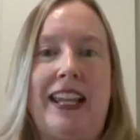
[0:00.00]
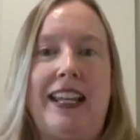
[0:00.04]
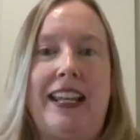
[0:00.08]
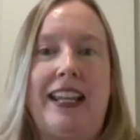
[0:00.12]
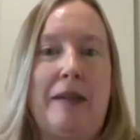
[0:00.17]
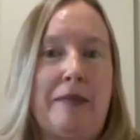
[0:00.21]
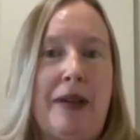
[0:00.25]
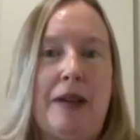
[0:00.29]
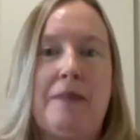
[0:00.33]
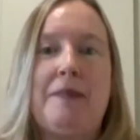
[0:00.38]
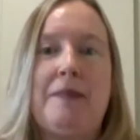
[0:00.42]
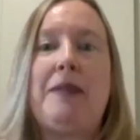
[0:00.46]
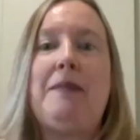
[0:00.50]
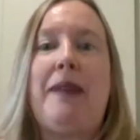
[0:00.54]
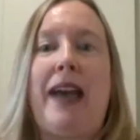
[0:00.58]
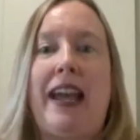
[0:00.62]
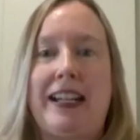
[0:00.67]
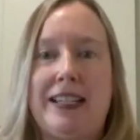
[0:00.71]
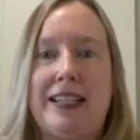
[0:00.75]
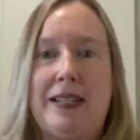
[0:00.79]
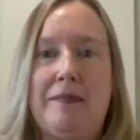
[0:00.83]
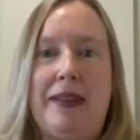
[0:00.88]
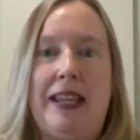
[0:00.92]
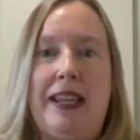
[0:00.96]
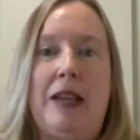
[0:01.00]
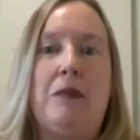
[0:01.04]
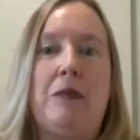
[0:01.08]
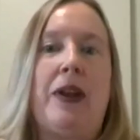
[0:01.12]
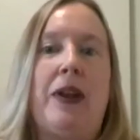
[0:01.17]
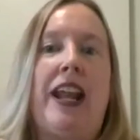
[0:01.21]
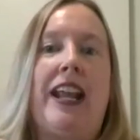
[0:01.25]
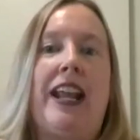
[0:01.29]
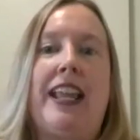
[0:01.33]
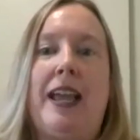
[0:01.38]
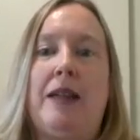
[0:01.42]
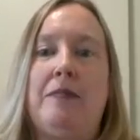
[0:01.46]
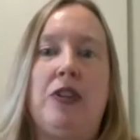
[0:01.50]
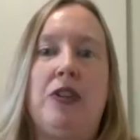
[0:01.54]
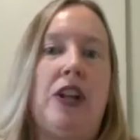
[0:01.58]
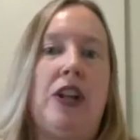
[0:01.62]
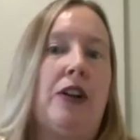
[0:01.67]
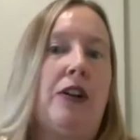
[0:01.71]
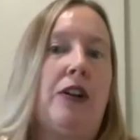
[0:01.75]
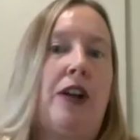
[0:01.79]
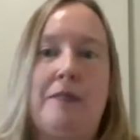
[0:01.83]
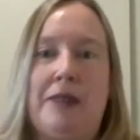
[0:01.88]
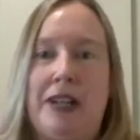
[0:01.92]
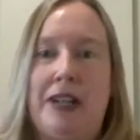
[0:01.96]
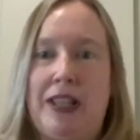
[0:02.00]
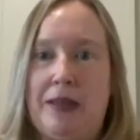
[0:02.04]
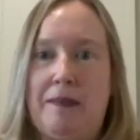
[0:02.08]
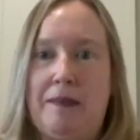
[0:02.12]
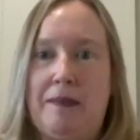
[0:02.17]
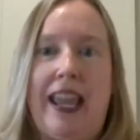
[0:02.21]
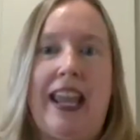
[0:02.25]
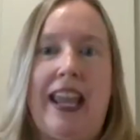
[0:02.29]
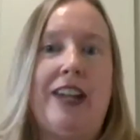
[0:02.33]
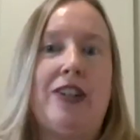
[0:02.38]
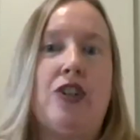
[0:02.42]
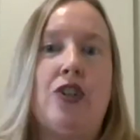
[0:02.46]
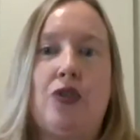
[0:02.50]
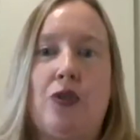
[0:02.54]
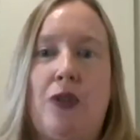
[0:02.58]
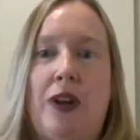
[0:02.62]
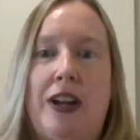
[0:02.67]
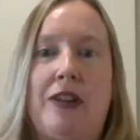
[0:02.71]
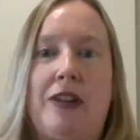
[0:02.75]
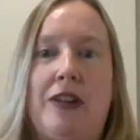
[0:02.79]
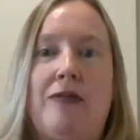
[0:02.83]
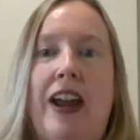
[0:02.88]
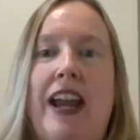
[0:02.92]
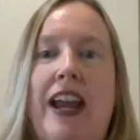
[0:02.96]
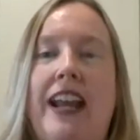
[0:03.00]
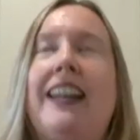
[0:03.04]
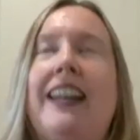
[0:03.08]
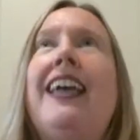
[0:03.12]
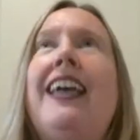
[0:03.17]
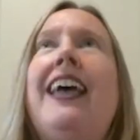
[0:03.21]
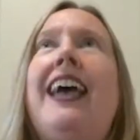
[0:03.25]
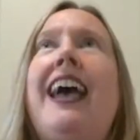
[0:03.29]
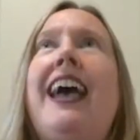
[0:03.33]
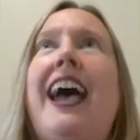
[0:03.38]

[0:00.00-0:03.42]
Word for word: It kept coming back to me when I kept, you know, coming to the page and trying to write.